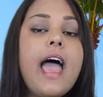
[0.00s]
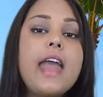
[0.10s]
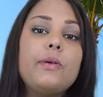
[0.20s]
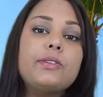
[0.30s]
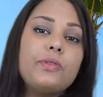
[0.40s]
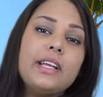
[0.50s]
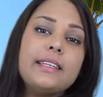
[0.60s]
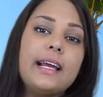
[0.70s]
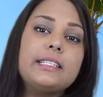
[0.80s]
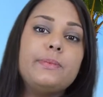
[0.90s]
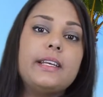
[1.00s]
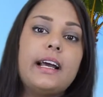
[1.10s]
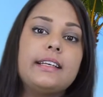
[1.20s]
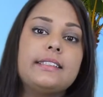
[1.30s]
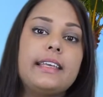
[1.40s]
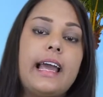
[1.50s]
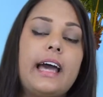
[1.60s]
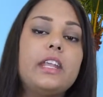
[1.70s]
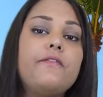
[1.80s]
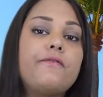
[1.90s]
and it was really nice because they
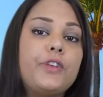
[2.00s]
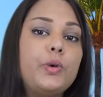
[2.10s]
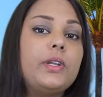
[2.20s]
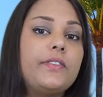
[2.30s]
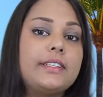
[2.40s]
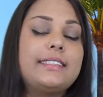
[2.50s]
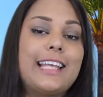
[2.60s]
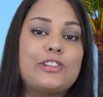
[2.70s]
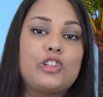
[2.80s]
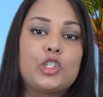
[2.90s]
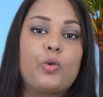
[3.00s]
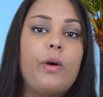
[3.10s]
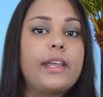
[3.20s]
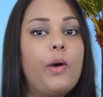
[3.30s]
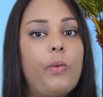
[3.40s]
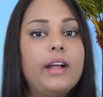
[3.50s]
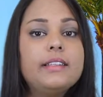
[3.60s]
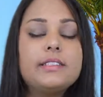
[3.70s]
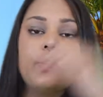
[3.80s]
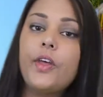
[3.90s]
had a few different stations going at
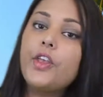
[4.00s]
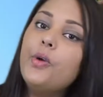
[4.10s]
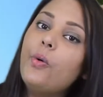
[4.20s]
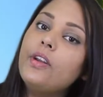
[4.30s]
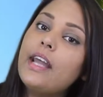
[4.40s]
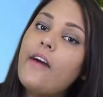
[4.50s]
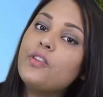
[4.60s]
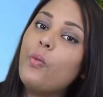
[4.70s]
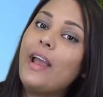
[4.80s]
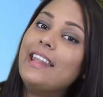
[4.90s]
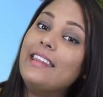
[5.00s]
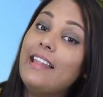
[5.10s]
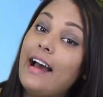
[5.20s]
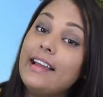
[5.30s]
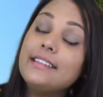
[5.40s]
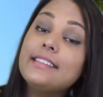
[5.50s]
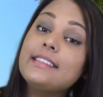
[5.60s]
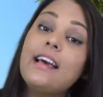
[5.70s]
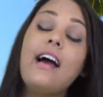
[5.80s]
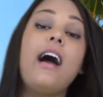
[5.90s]
once so that you wouldn't have to wait in
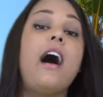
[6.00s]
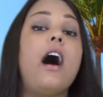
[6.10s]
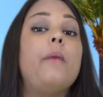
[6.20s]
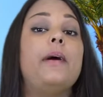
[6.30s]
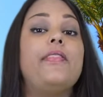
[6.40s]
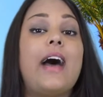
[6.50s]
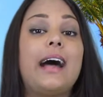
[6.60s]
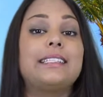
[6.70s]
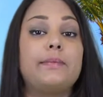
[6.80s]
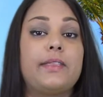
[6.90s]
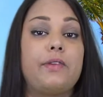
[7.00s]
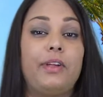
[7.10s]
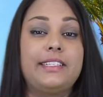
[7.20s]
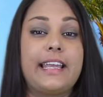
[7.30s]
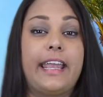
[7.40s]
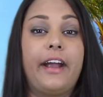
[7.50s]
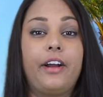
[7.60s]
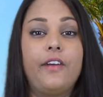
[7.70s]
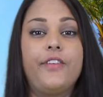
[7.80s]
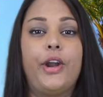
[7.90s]
lines, and that's something they really take care of.